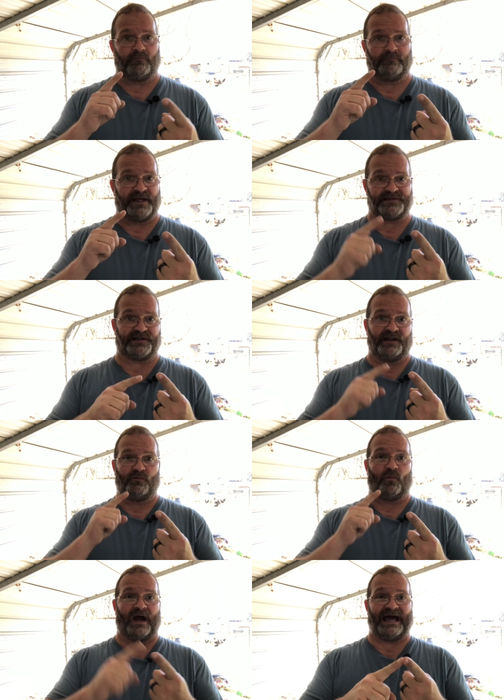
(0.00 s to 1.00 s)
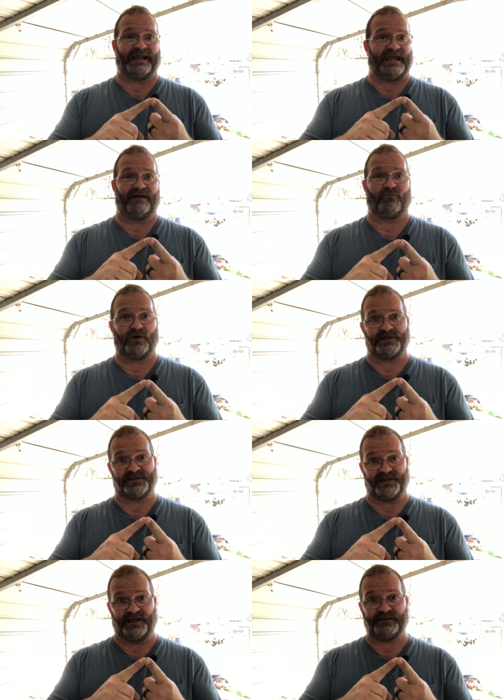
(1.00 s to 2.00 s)
basically why to have one
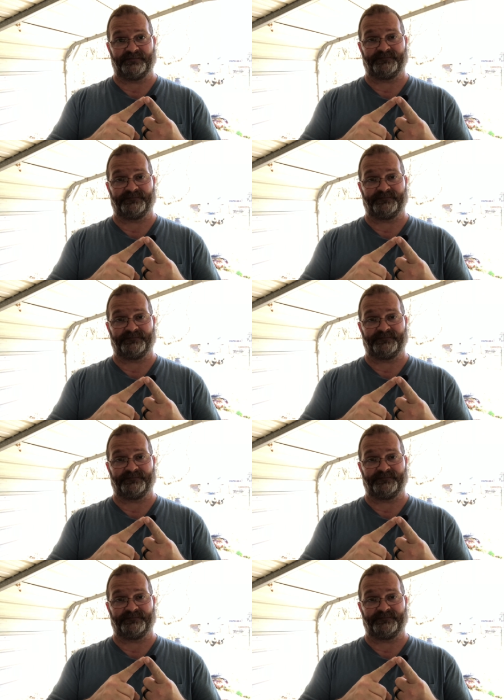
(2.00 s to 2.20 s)
set,